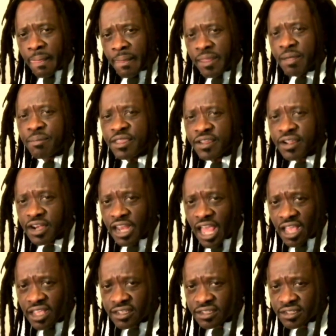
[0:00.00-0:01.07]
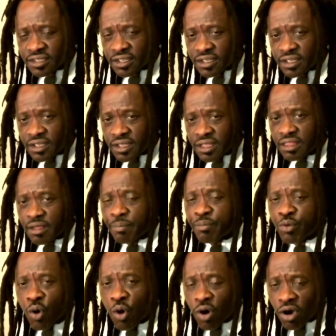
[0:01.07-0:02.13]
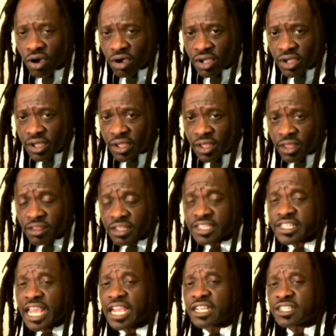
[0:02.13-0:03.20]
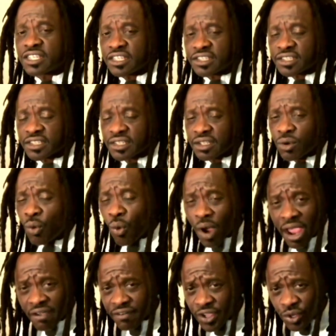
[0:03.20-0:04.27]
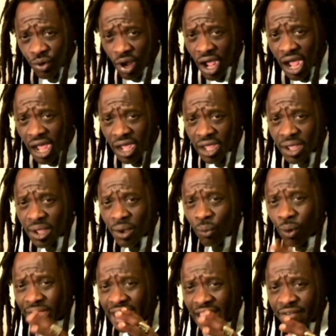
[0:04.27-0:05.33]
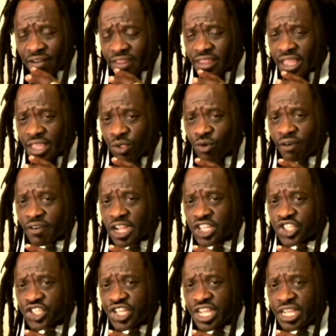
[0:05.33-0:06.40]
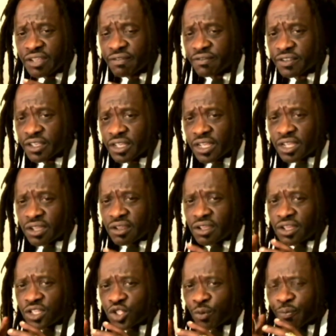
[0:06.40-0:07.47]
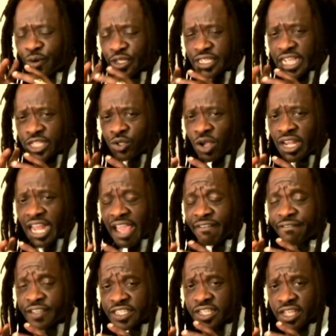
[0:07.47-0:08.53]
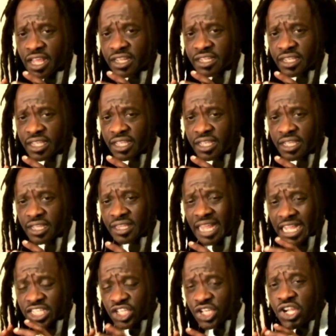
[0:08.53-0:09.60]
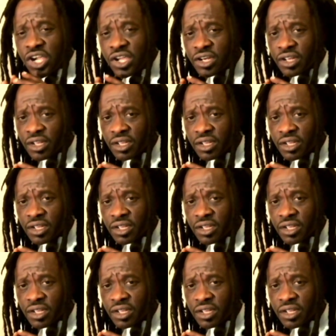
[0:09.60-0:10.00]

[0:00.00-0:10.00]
the middle class, the poor, the scientists, whoever you are, whatever thing you have achieved to protect your life physically, that's good.